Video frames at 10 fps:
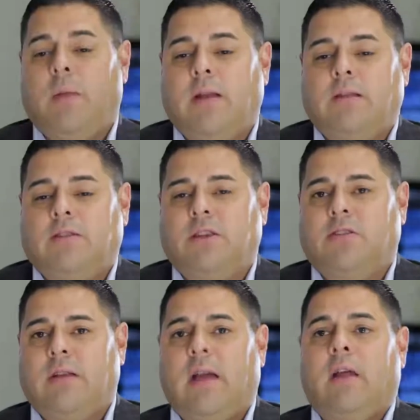made a
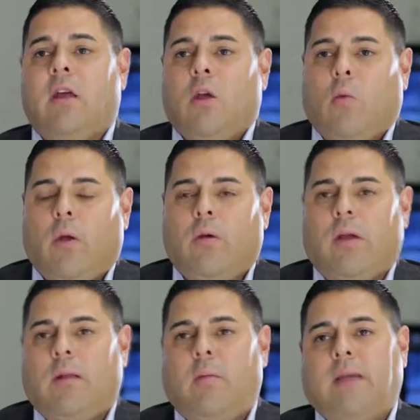decision that we were
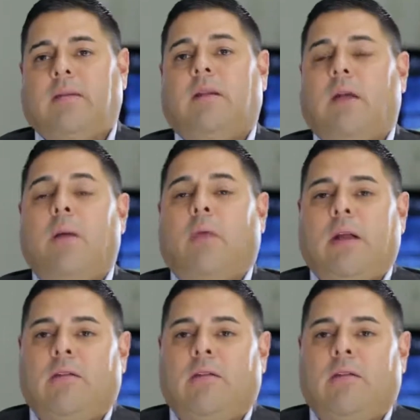going to basically upgrade